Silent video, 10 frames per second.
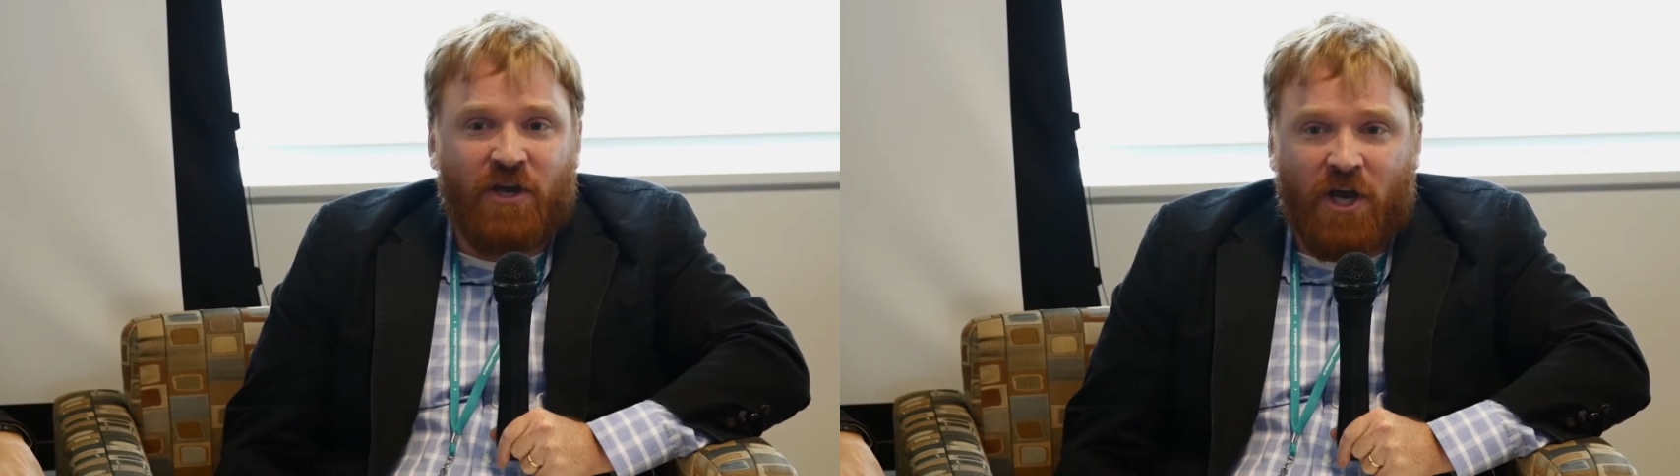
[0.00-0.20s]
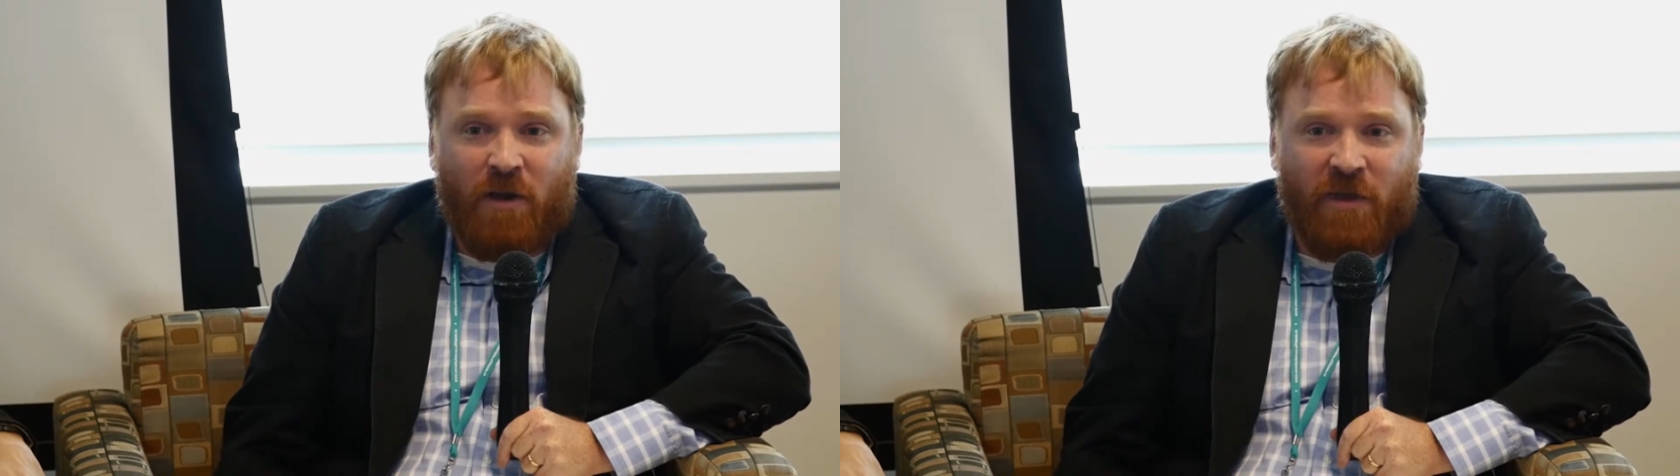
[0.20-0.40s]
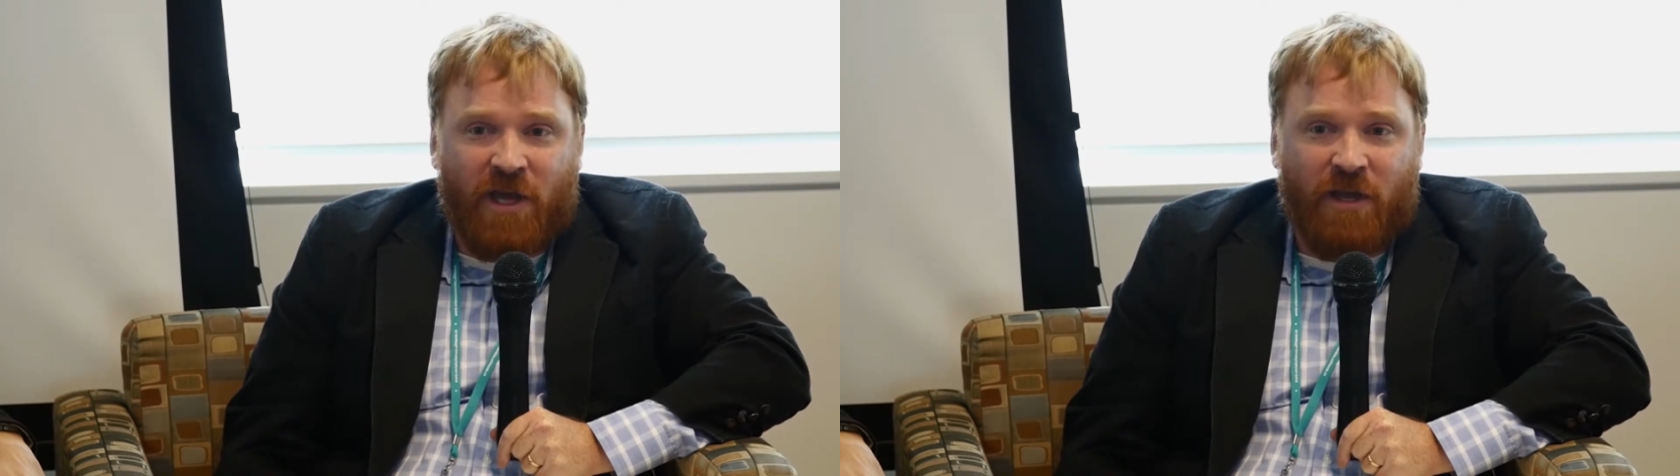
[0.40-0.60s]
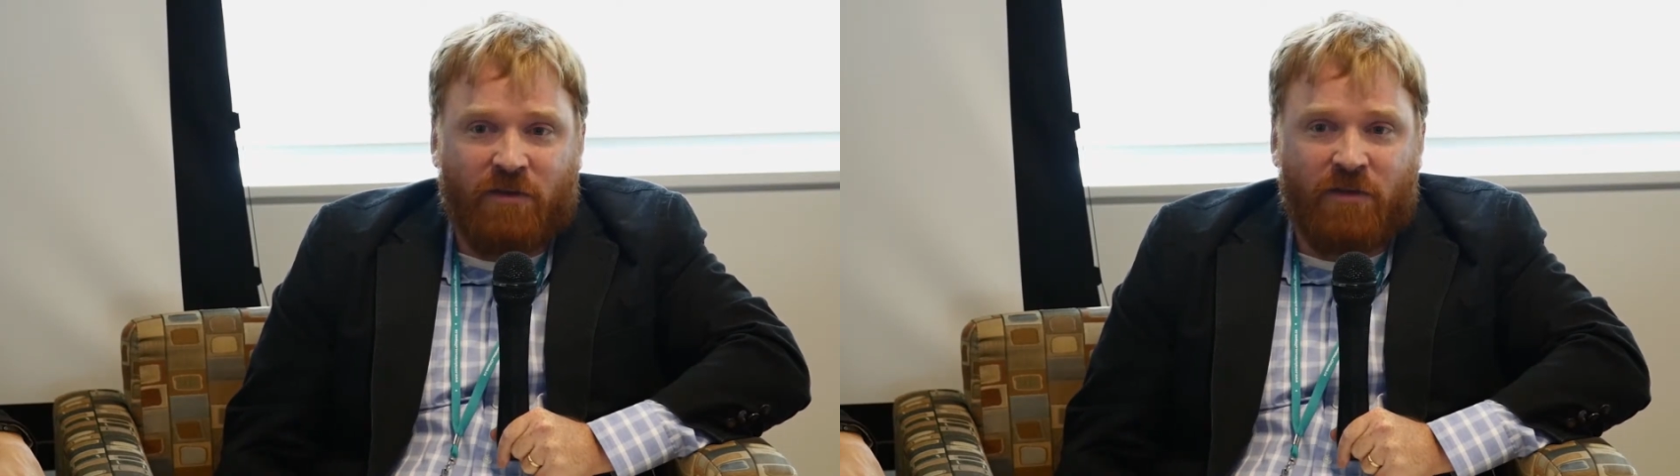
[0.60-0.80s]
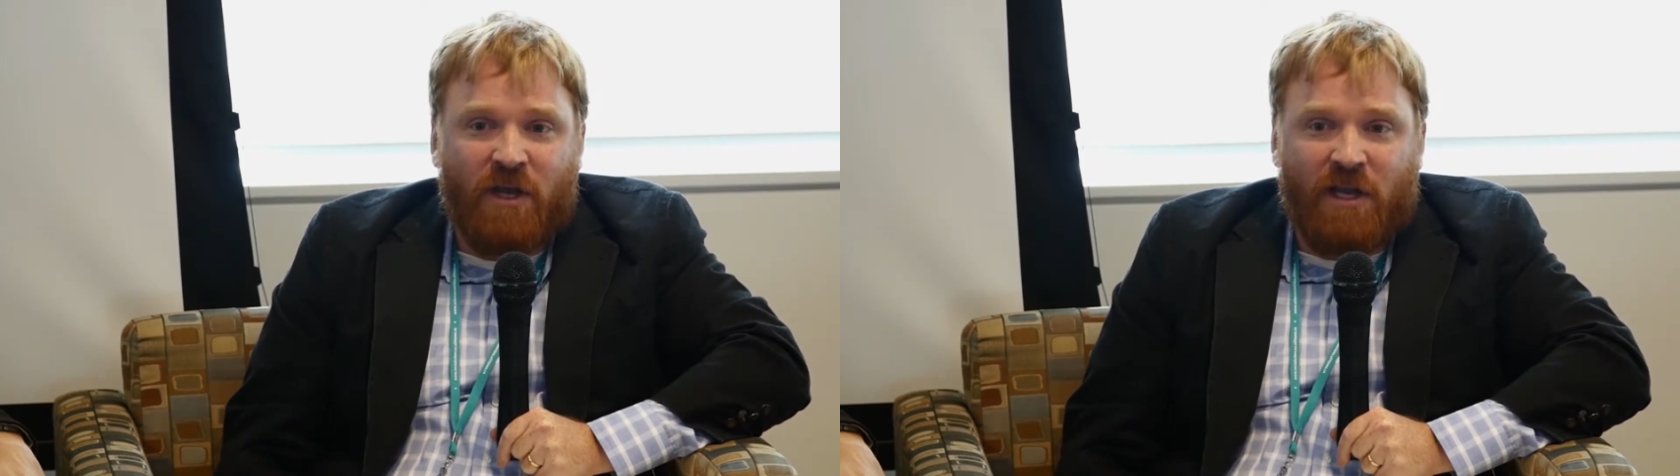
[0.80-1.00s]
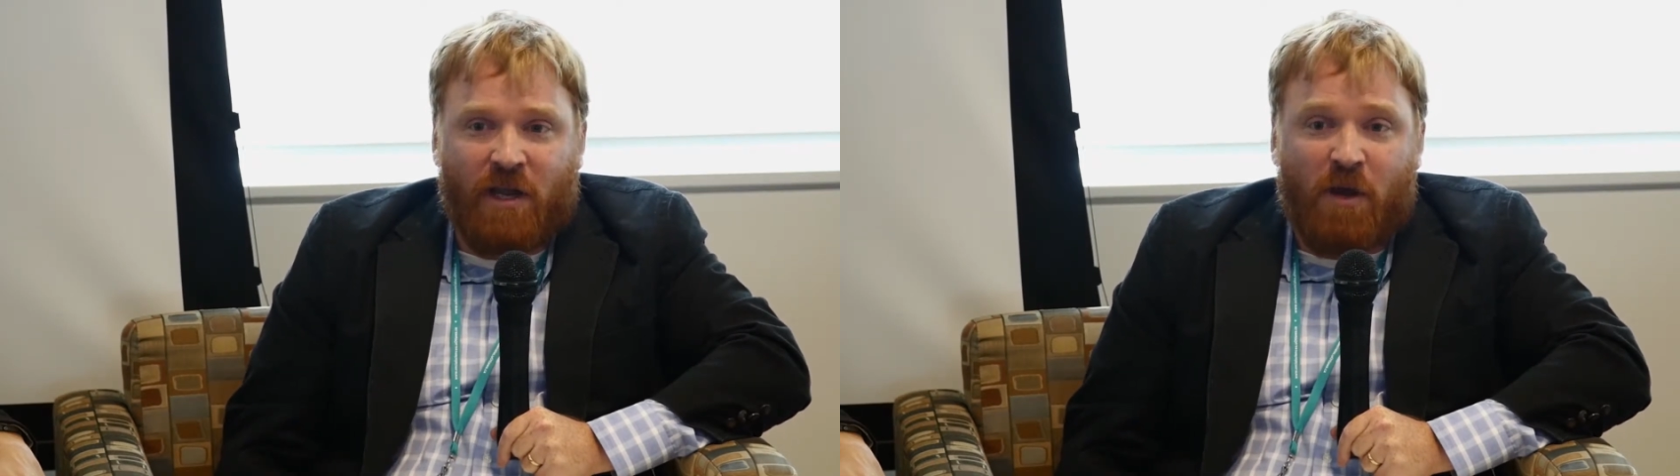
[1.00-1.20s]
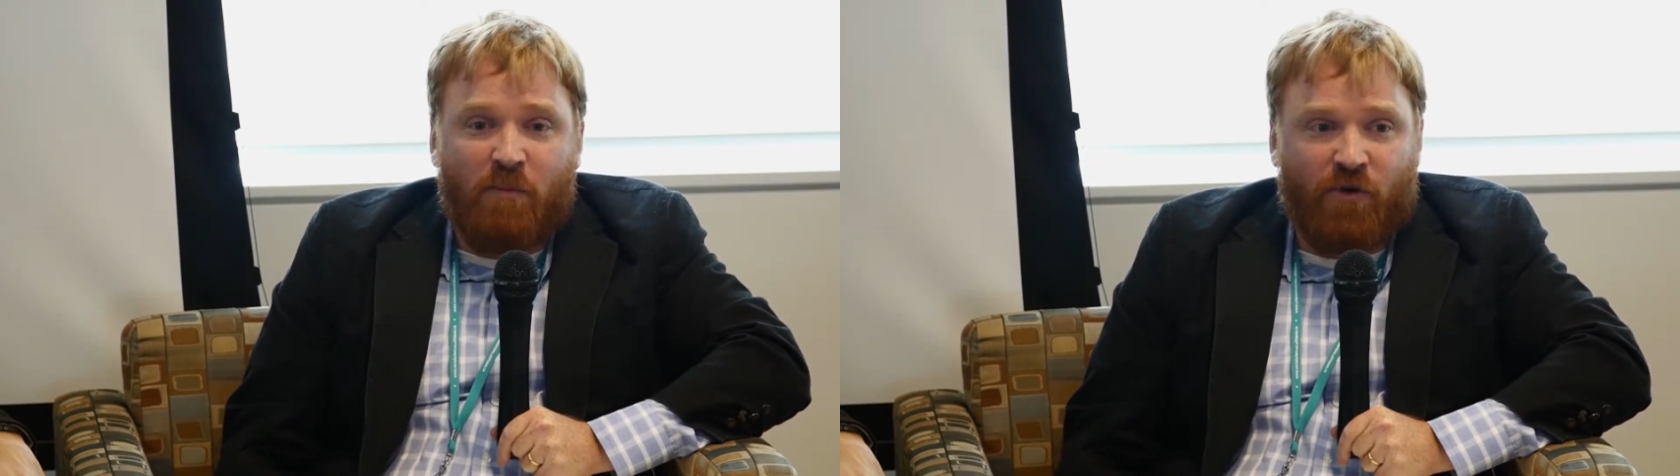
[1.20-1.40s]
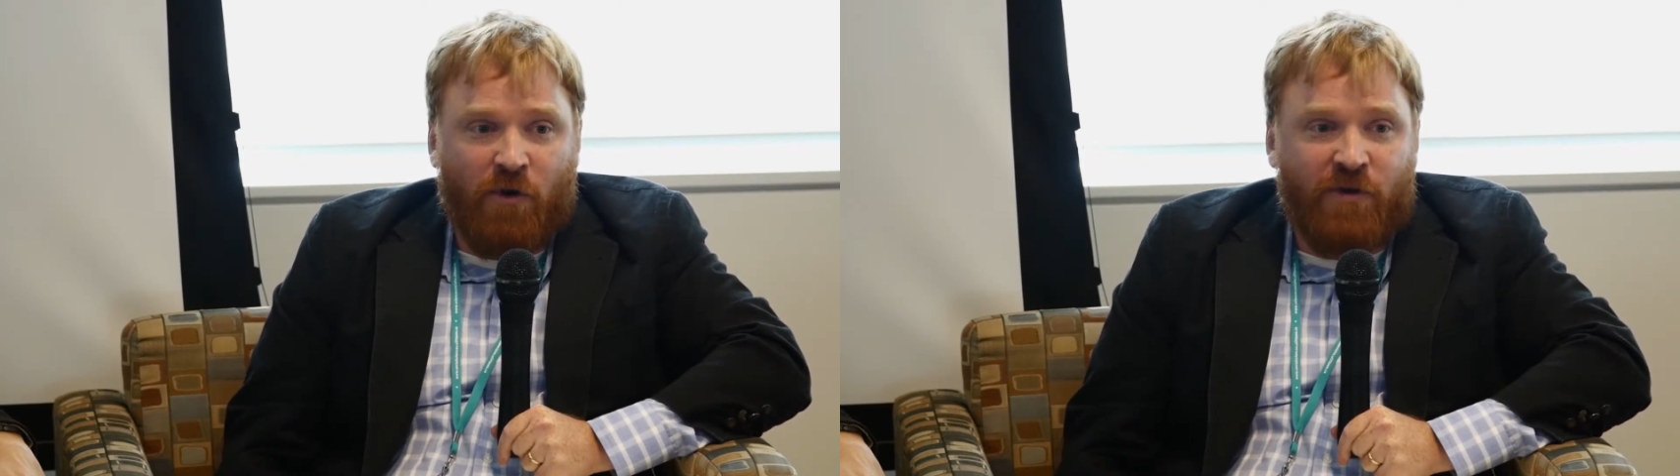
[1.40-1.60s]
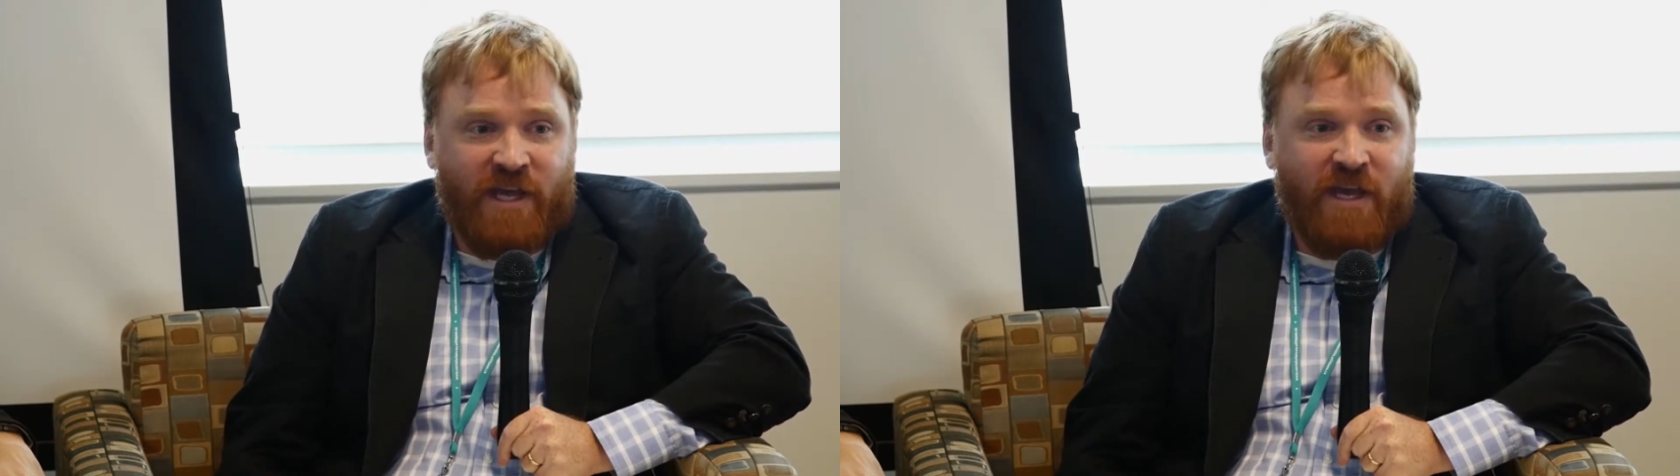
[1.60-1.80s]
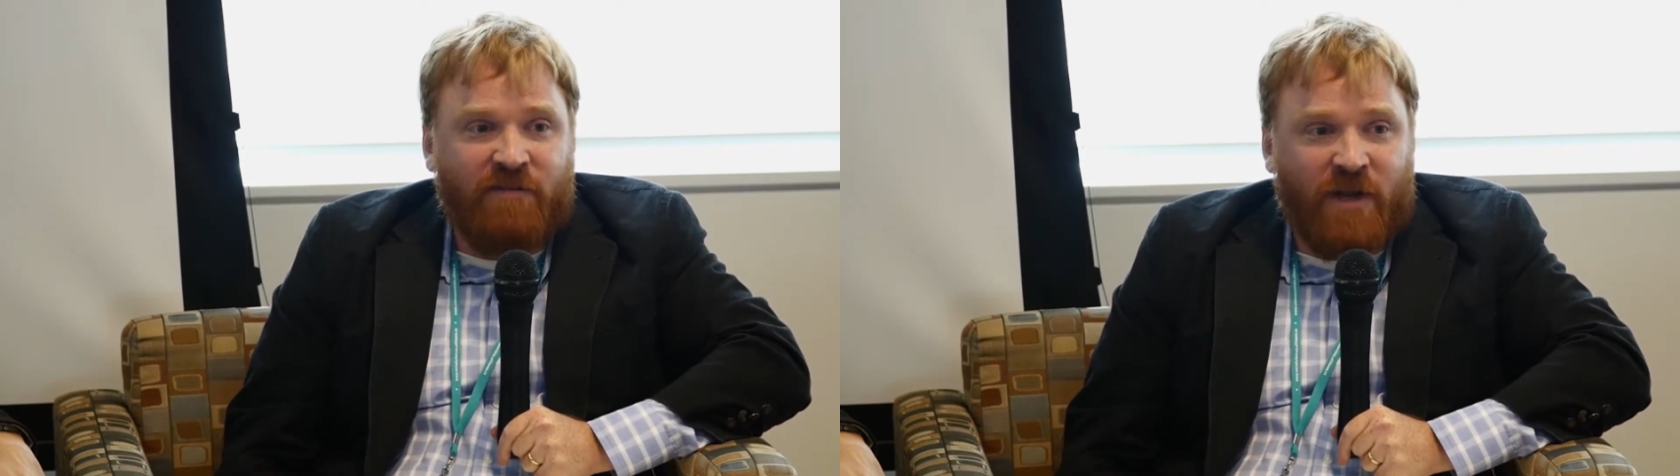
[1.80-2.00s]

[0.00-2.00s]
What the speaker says: and like pro-Kiev